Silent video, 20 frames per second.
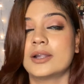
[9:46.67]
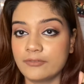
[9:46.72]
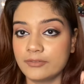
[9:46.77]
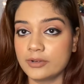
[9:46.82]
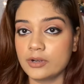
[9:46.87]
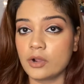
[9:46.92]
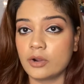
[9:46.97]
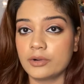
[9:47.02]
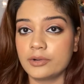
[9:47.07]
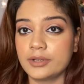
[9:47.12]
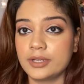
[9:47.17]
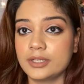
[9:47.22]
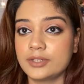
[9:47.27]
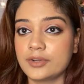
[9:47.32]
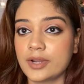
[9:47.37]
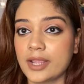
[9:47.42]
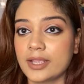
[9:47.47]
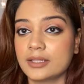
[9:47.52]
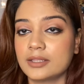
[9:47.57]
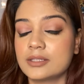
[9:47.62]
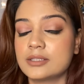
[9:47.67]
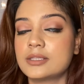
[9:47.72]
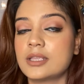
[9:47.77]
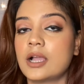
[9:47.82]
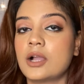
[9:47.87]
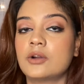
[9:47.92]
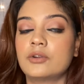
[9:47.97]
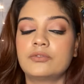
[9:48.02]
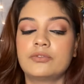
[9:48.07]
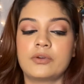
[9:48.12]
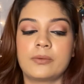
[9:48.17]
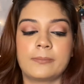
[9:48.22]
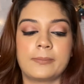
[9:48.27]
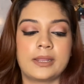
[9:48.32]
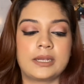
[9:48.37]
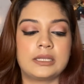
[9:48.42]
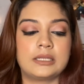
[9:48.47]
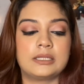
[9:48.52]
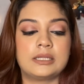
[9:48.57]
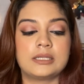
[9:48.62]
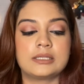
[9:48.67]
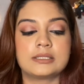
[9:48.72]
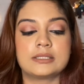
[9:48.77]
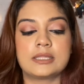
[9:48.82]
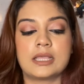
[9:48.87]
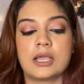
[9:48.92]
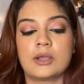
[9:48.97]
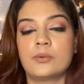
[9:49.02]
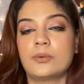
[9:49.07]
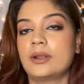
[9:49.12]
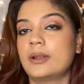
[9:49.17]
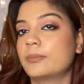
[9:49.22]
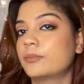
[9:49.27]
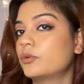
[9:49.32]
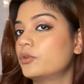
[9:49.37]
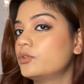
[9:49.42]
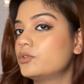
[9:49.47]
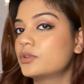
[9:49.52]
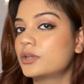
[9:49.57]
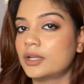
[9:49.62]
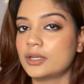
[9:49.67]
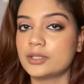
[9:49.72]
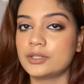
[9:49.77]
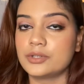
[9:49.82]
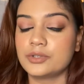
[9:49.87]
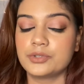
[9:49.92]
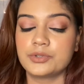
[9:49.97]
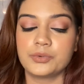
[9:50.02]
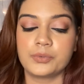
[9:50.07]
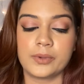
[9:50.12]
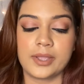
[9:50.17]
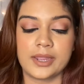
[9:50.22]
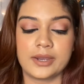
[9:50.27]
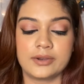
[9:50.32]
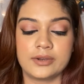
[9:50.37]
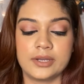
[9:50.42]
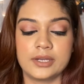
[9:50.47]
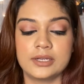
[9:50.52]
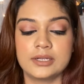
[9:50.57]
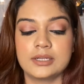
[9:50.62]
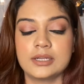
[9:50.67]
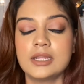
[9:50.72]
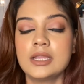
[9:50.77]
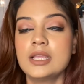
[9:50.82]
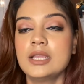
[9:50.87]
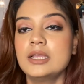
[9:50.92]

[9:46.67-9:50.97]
I've been already trying this out for many days now, and I'm going to continue to wear it.